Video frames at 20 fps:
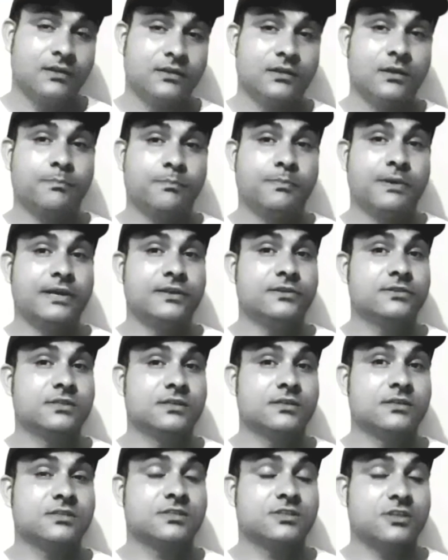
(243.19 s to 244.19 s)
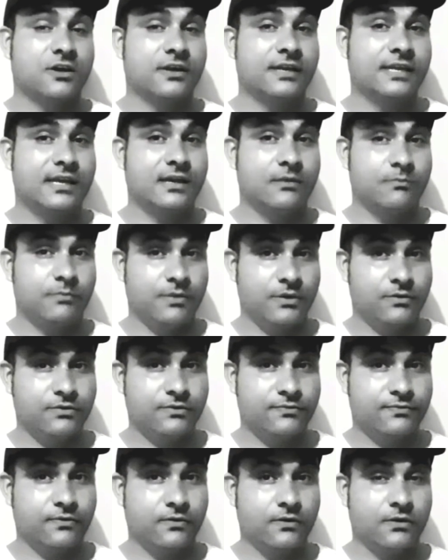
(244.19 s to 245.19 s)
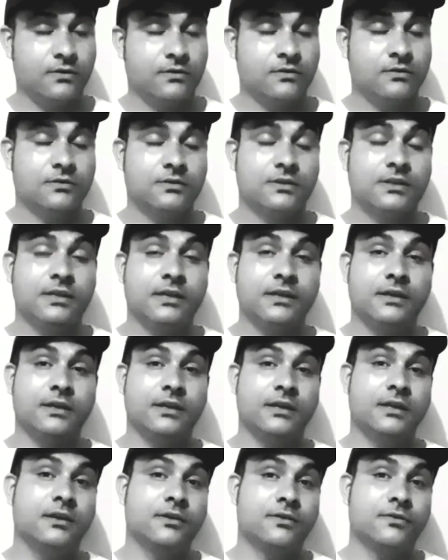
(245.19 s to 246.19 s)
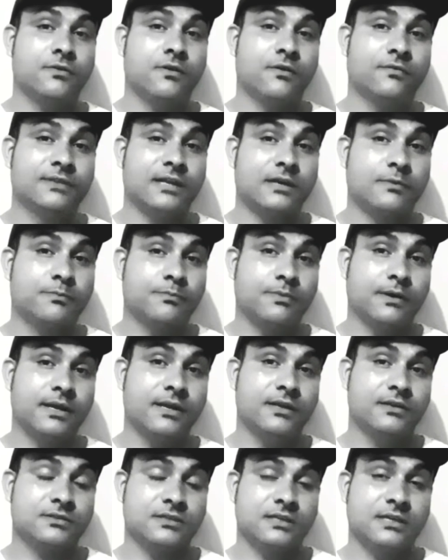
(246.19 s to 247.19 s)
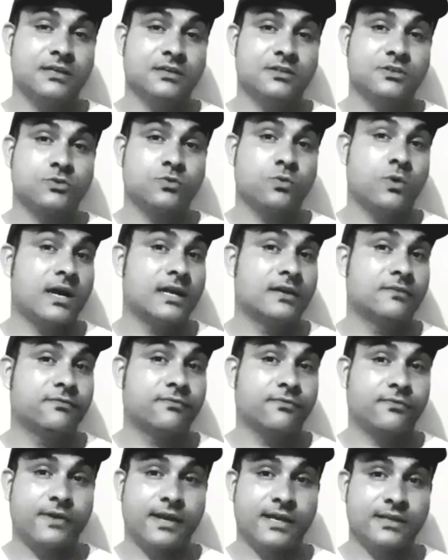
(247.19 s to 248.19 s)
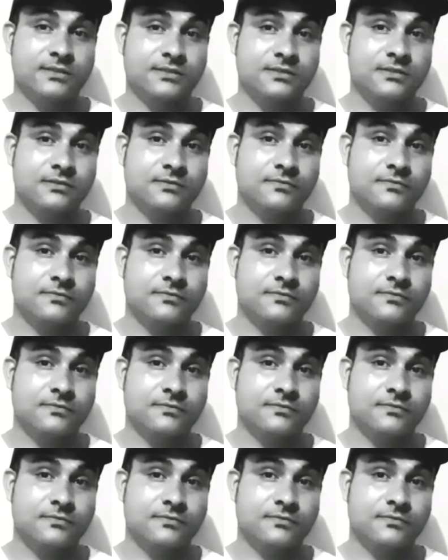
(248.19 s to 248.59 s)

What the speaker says: The place is sunny and beautiful. The air of that place is quite fresh.